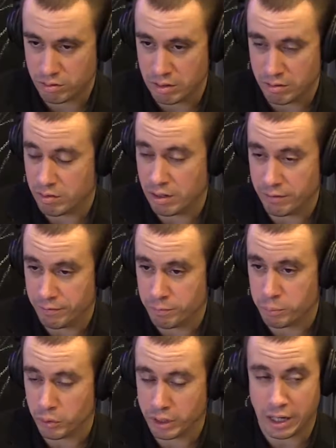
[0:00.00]
Instead of
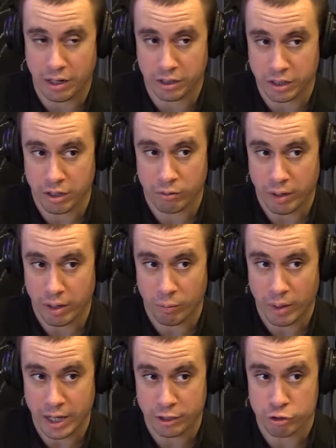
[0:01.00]
pulling out a gun right
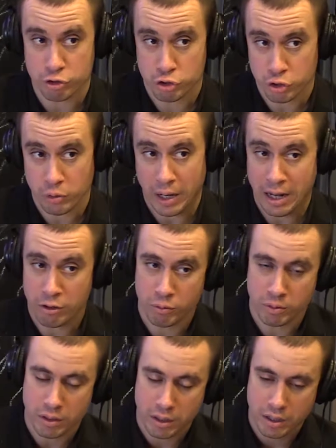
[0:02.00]
away to shoot. And
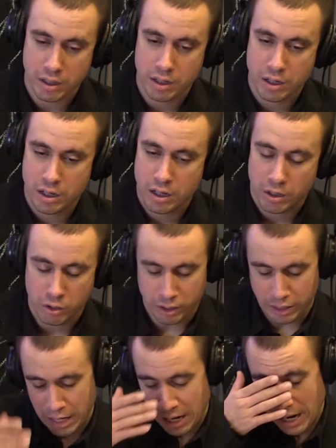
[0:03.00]
you would
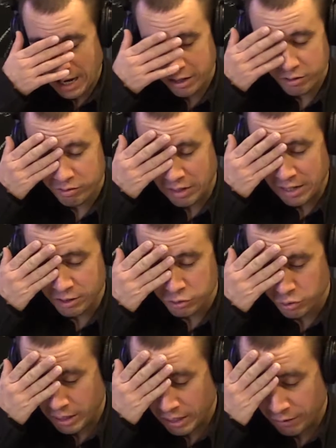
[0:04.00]
look, I understand the
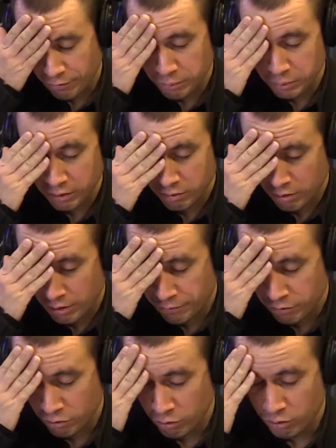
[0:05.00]
training of a police
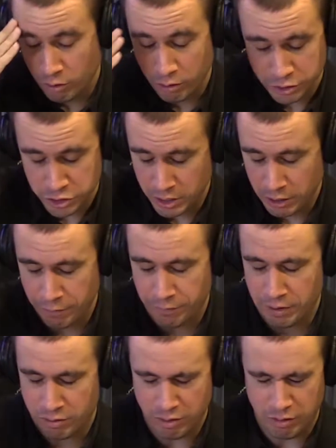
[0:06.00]
officer or a sheriff.
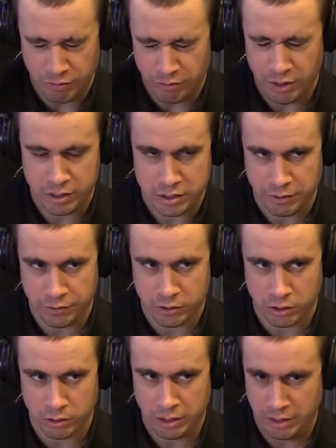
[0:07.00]
It's very difficult.